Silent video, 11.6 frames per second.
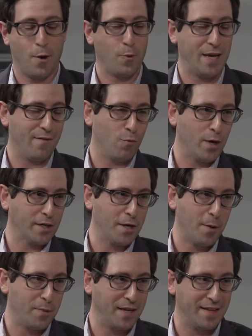we have one
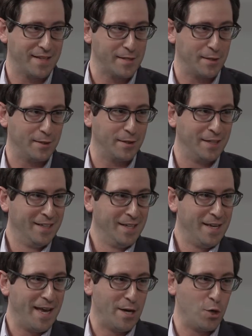company that's an
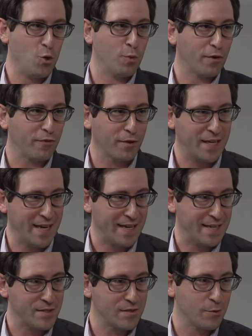Uber for
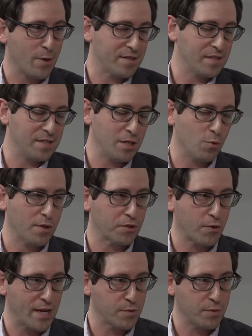kids who has to deal with
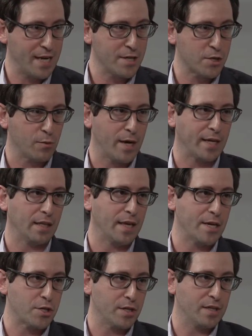transportation
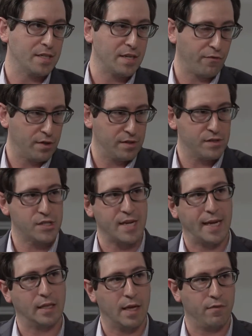regulation and different
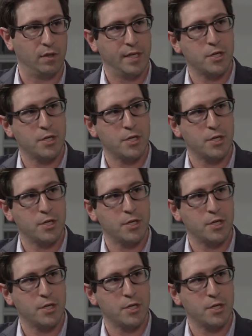state level